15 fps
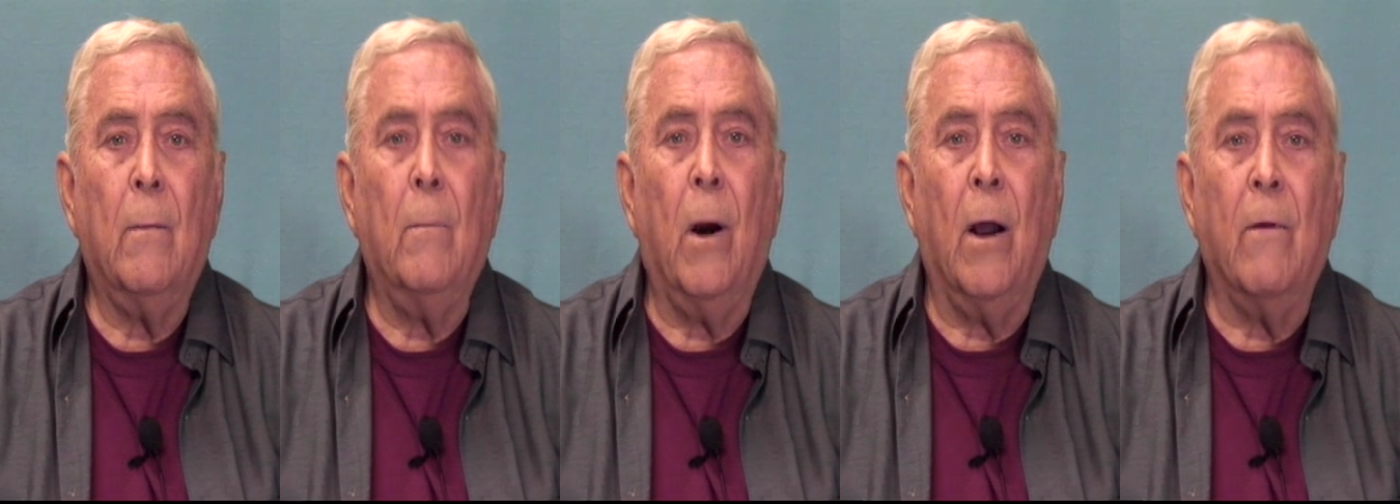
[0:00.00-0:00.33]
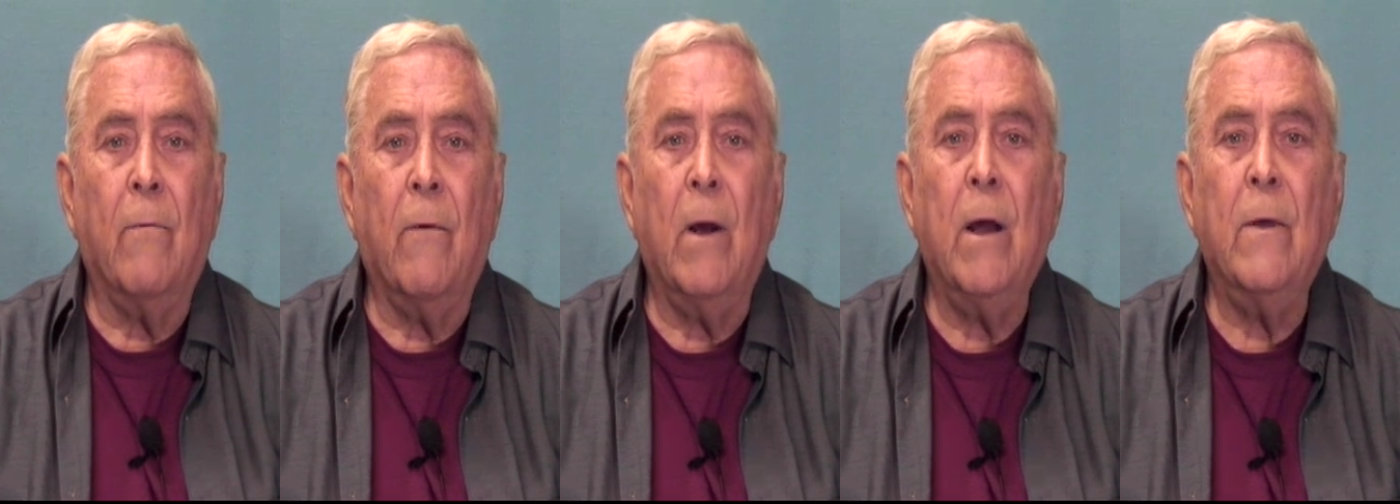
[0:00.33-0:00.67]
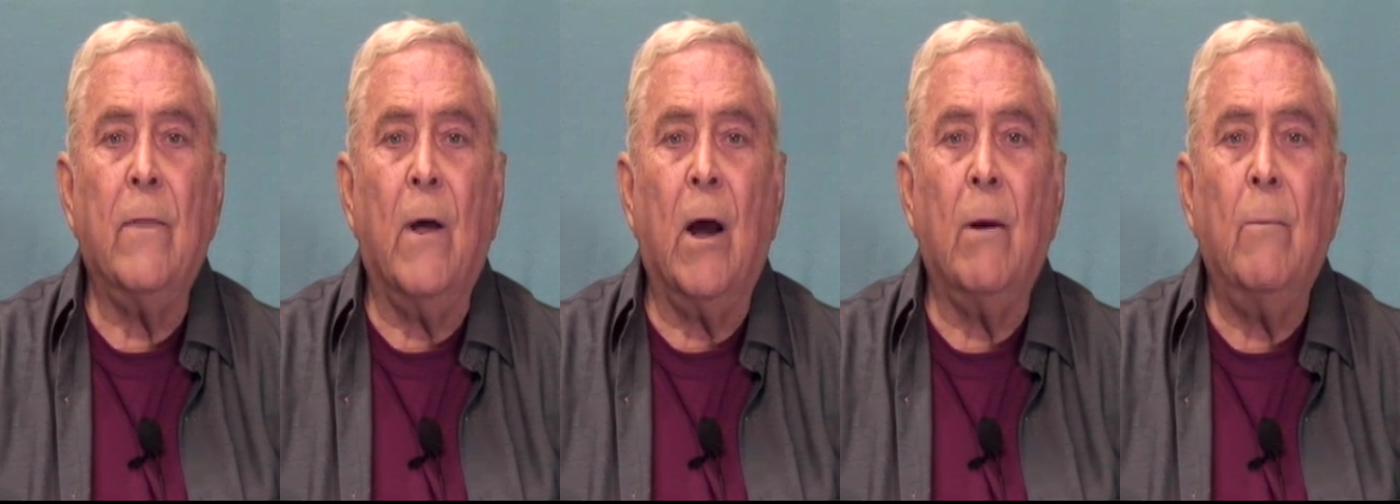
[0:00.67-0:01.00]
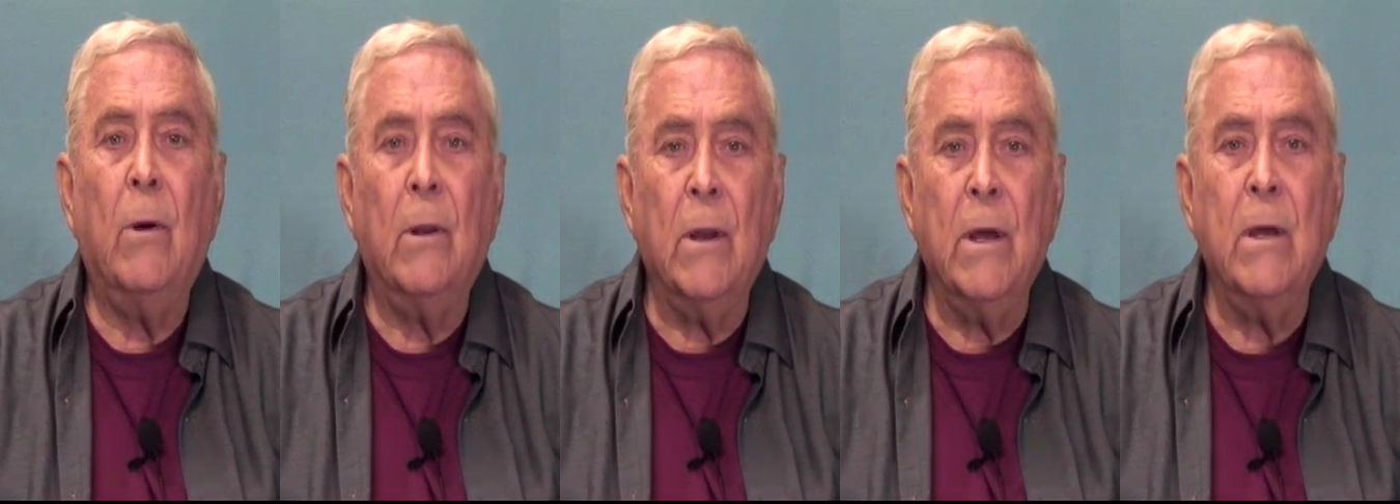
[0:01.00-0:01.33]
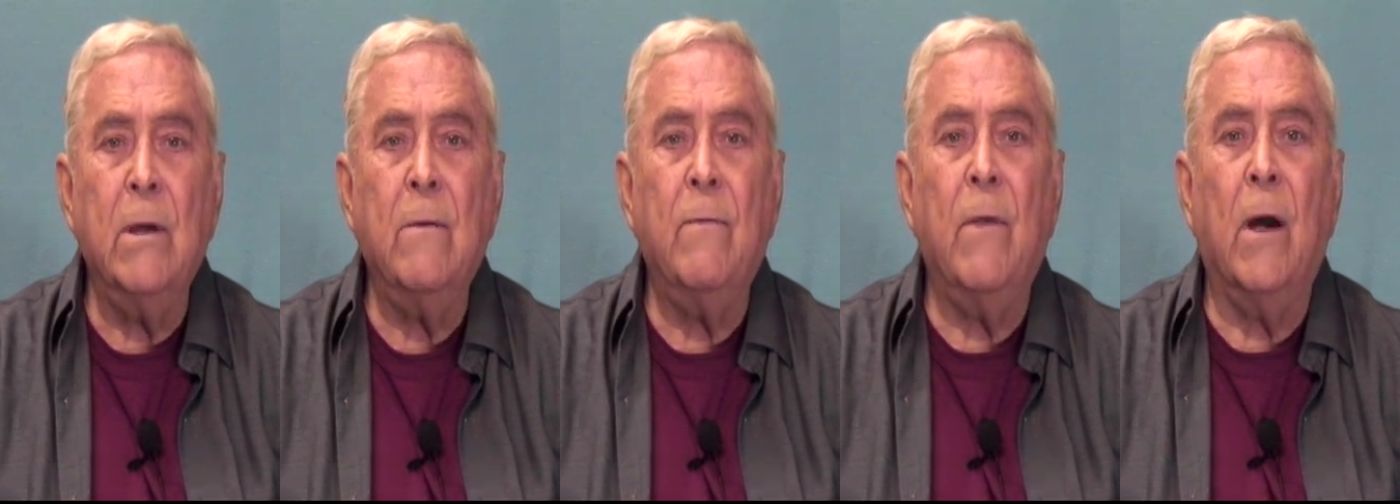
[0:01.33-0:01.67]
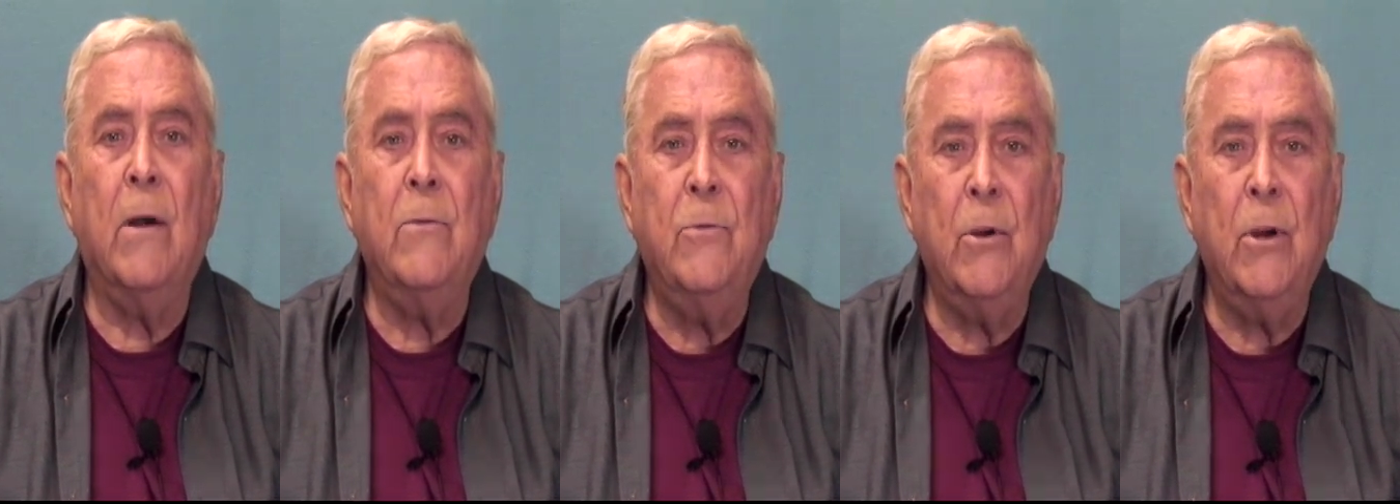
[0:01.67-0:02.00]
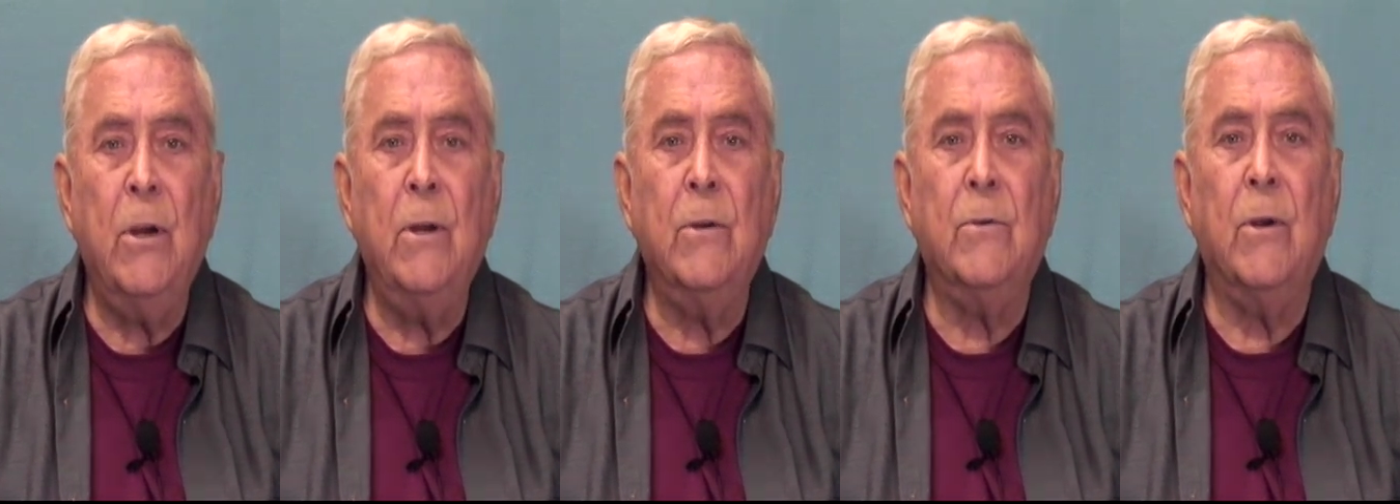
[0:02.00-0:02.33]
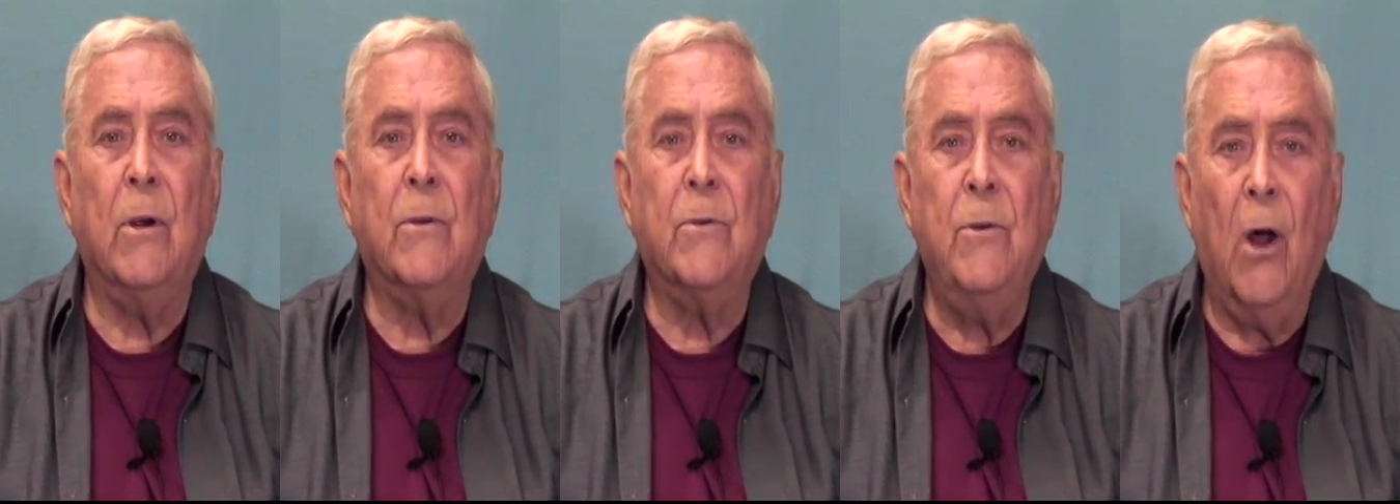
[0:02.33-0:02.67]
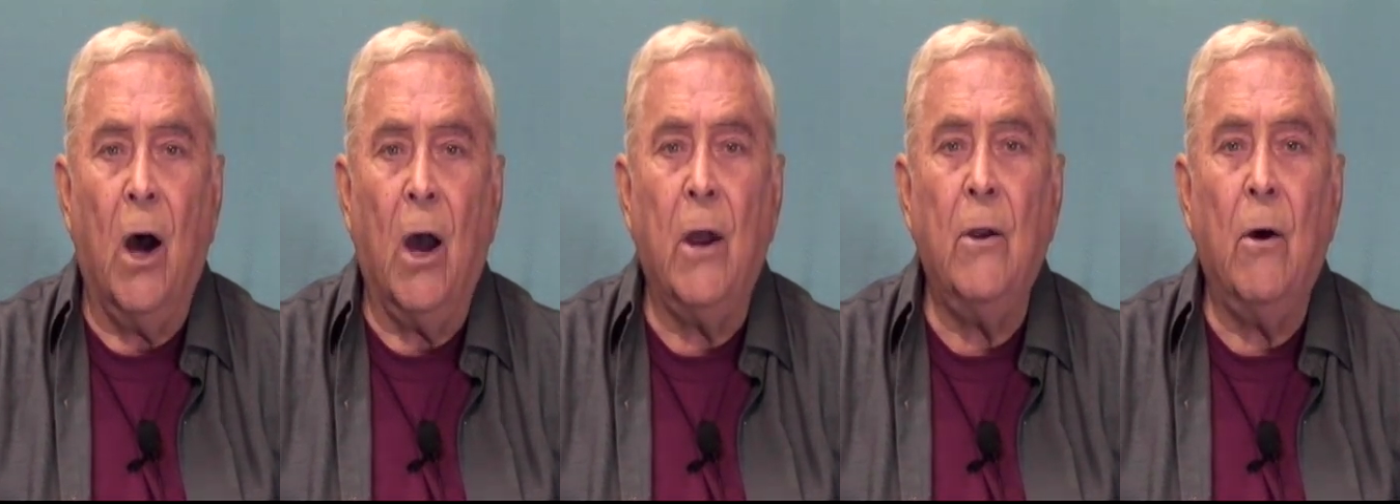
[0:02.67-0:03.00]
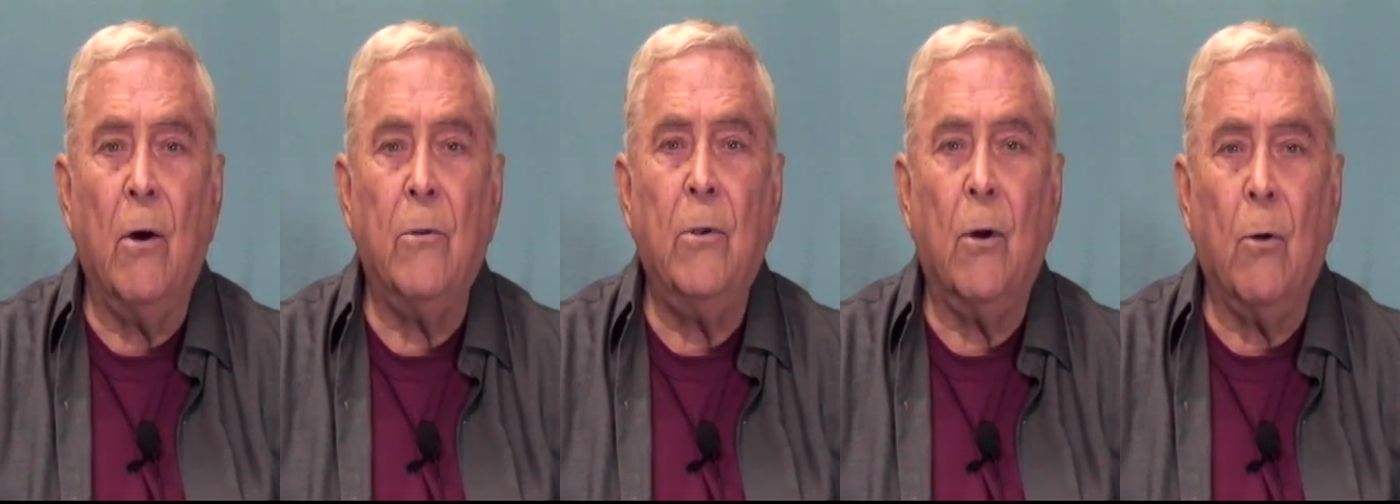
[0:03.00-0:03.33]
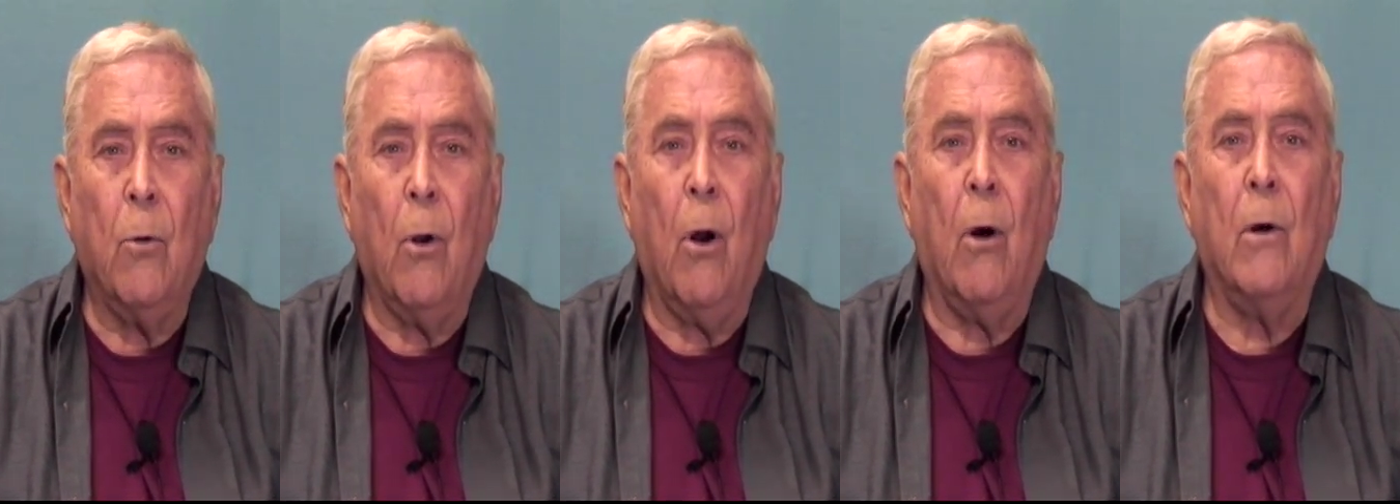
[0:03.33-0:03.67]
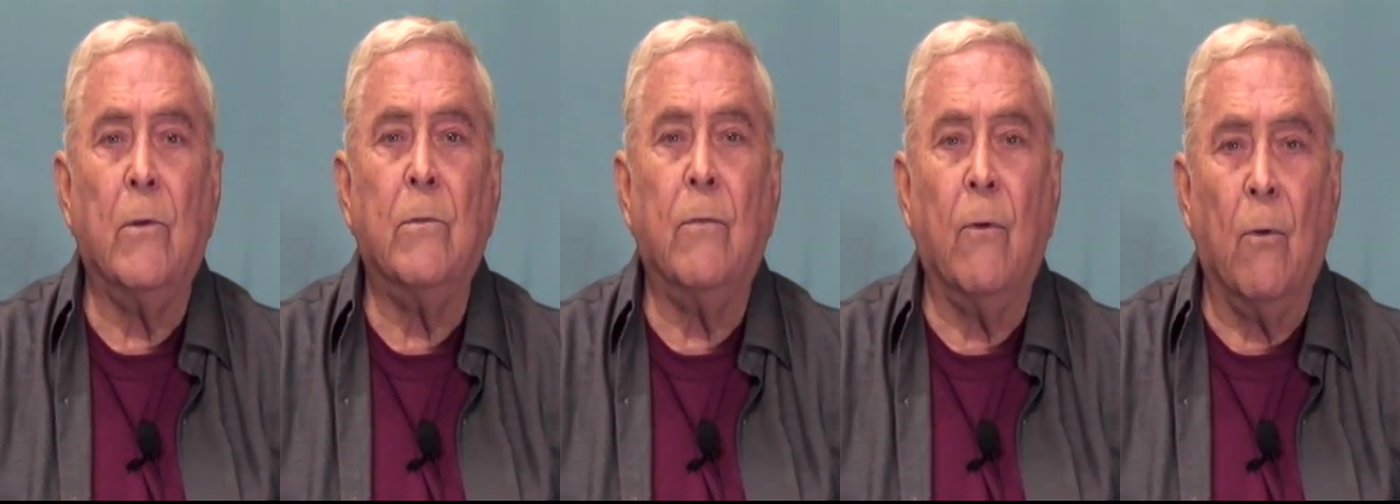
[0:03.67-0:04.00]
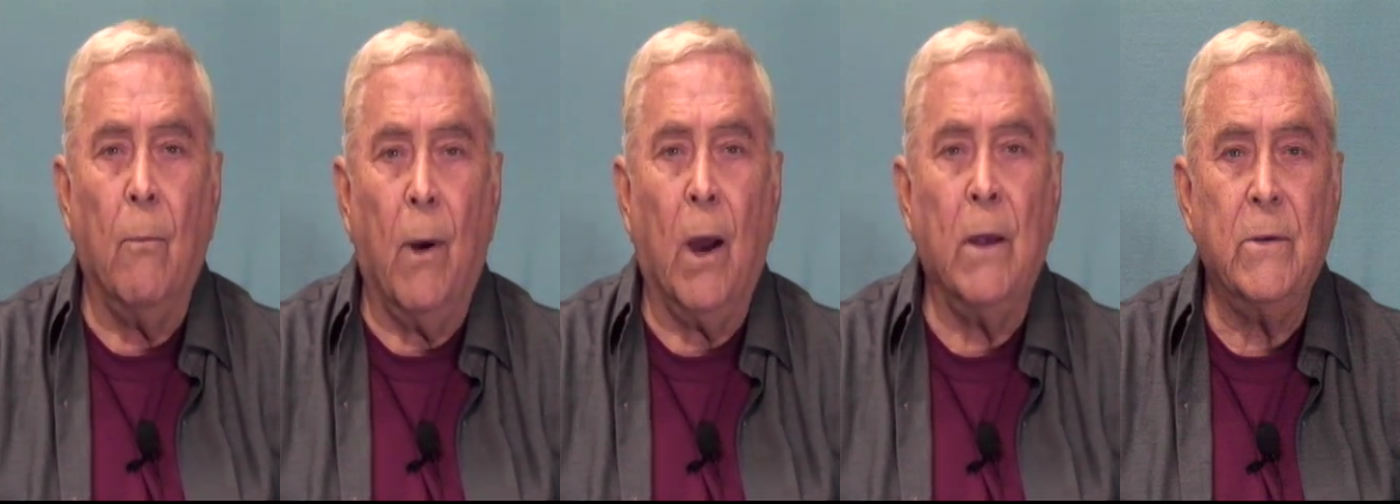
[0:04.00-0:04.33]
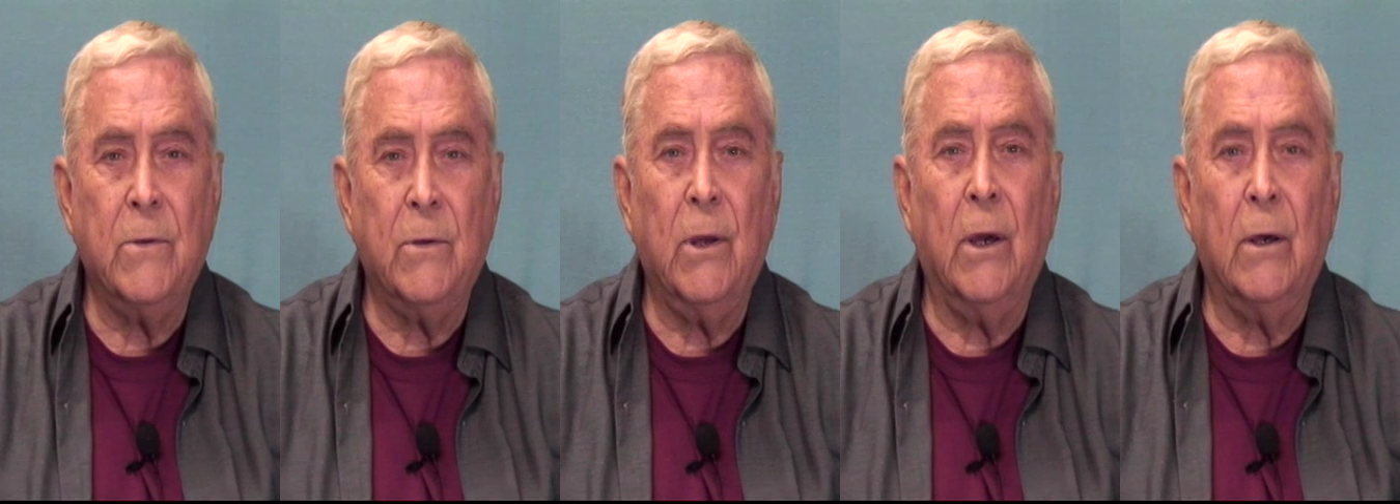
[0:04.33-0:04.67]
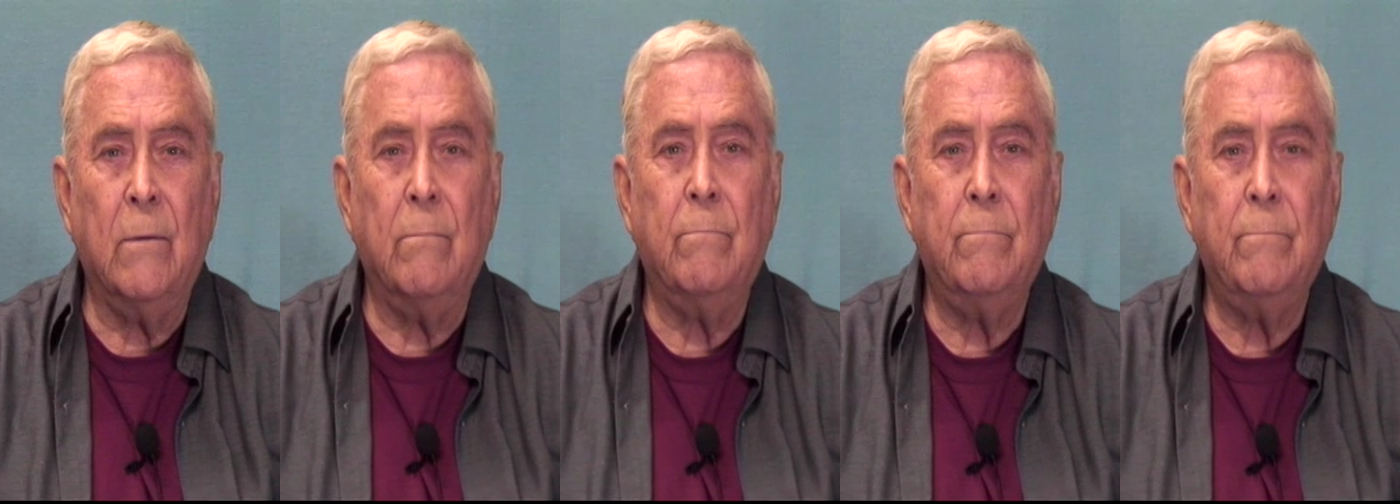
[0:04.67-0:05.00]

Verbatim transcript: by faith I believe that Jesus died on the cross for my sin.